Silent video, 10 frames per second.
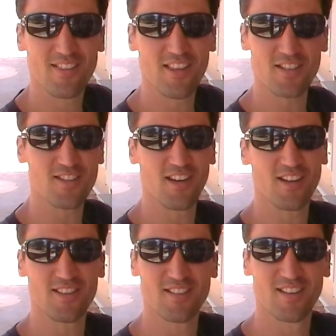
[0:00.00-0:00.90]
this
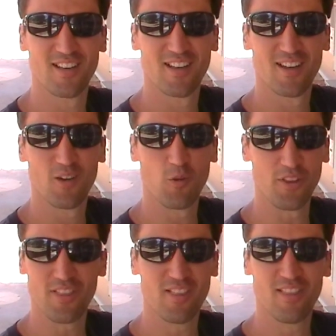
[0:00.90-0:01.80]
does
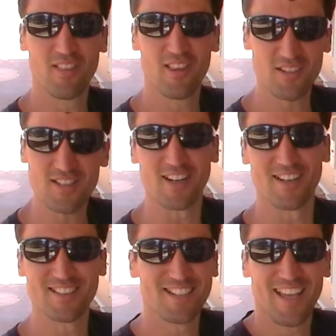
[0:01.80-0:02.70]
what this
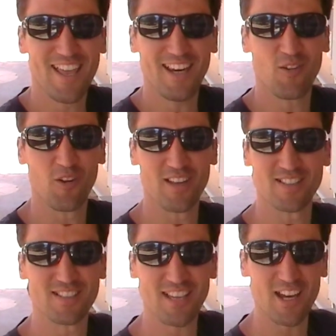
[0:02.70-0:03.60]
does
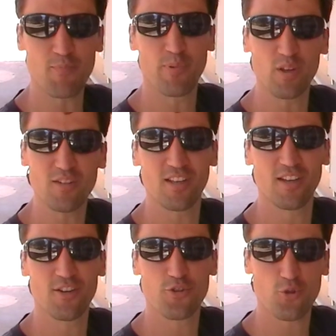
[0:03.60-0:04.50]
anyways. It's got a
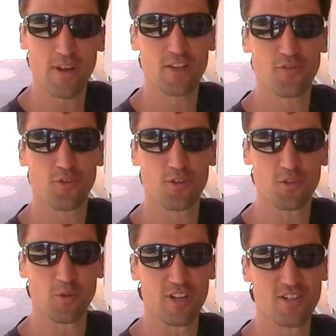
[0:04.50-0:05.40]
built-in transfer
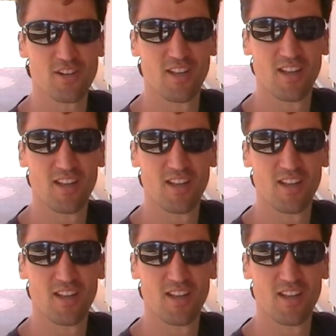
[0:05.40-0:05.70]
switch.